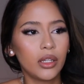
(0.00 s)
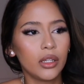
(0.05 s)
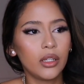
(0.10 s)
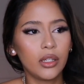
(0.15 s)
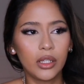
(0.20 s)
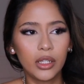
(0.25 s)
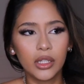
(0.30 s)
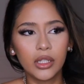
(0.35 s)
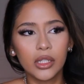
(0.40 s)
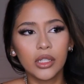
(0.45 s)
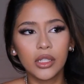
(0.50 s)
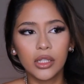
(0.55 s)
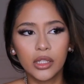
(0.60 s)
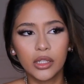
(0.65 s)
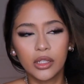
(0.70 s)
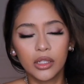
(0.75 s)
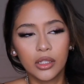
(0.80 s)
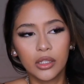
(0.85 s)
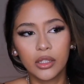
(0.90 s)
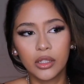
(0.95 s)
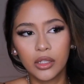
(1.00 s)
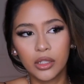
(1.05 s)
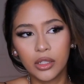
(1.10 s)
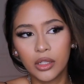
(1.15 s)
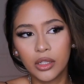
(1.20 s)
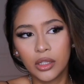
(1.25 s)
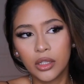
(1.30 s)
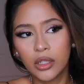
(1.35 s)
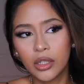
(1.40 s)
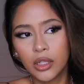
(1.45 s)
ends,
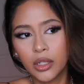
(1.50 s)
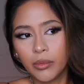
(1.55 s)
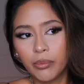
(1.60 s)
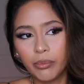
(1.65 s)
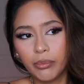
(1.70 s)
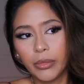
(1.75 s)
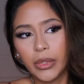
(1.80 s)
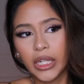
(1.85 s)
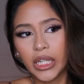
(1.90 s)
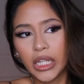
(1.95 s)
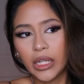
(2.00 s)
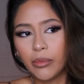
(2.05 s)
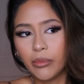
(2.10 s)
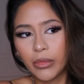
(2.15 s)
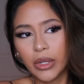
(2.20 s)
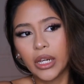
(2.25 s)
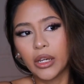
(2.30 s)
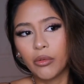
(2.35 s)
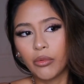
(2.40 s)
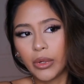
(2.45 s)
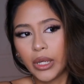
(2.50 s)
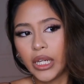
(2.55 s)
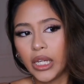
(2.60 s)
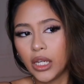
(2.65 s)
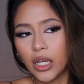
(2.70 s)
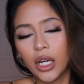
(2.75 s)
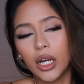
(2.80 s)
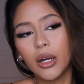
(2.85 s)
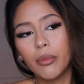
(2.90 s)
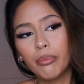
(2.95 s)
making my way
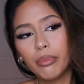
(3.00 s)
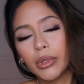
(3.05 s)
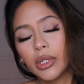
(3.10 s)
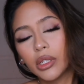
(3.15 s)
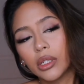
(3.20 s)
up.